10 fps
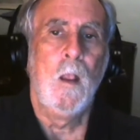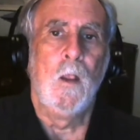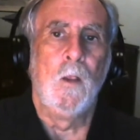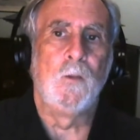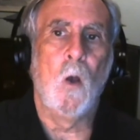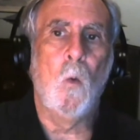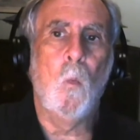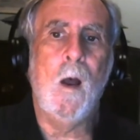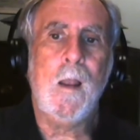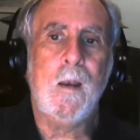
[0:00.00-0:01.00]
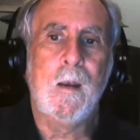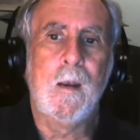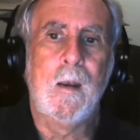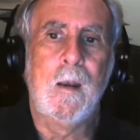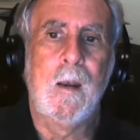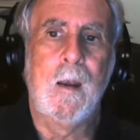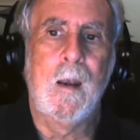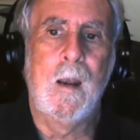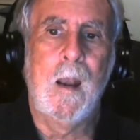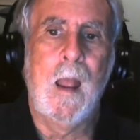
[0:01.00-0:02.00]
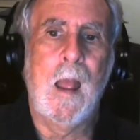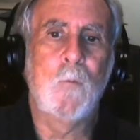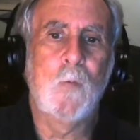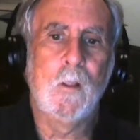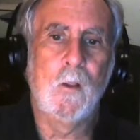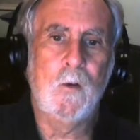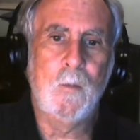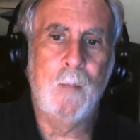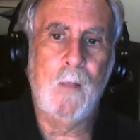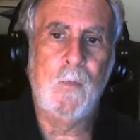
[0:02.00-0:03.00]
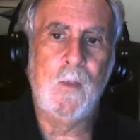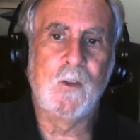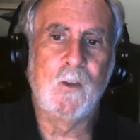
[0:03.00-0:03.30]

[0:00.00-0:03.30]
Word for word: So what have we learned about this?